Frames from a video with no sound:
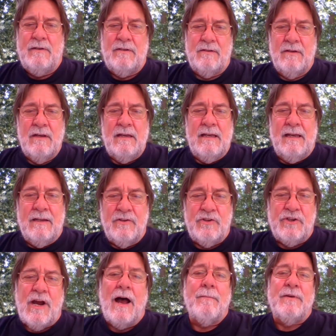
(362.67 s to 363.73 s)
Its its
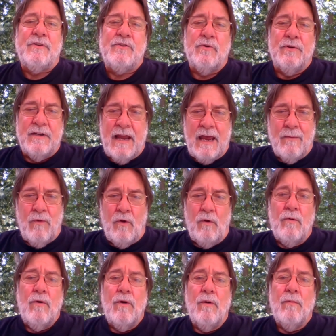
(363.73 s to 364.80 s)
job is to
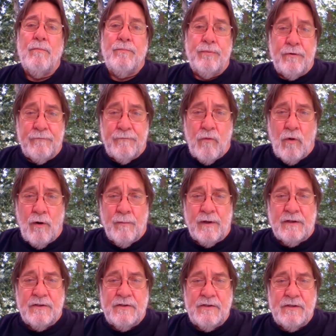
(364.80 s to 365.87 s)
enable
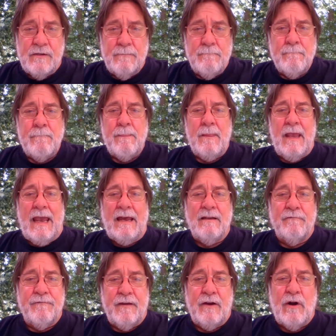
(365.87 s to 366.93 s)
performance and
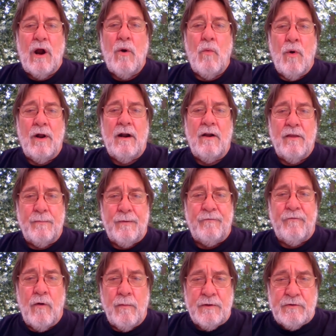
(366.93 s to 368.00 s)
to figure out what are the
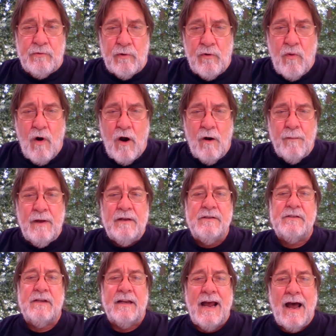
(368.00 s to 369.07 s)
performance
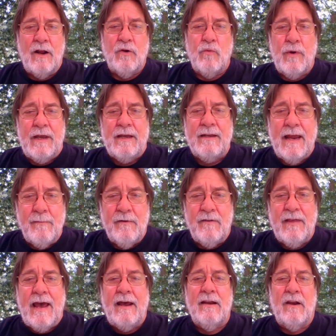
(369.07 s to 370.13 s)
requirements and how do we enable
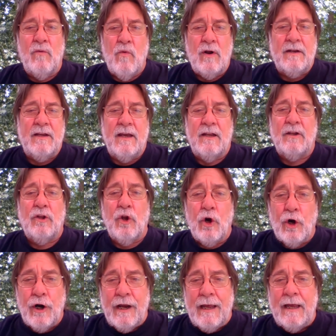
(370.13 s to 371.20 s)
that and what can
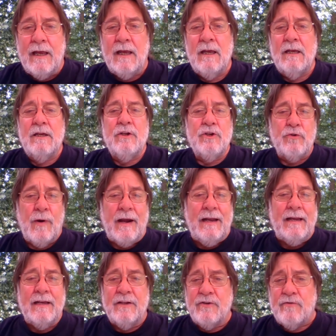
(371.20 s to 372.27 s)
learning,
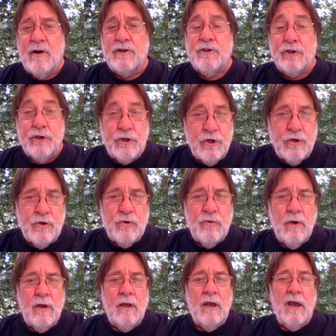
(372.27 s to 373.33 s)
training, instruction do
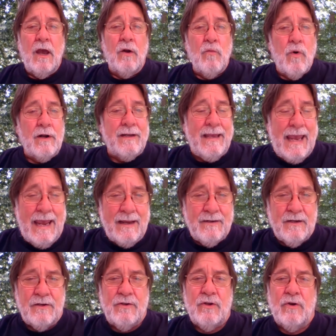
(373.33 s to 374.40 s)
and what can't
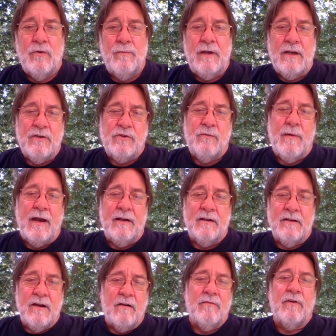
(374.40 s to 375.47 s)
it do? Because you might
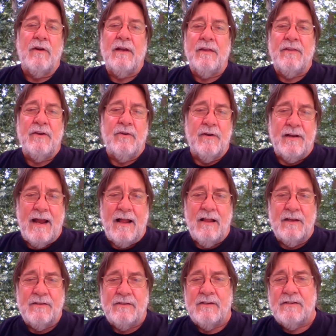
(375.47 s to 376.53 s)
uncover in your
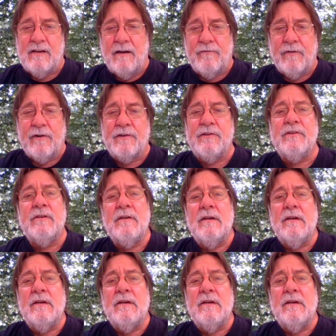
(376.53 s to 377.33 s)
analysis efforts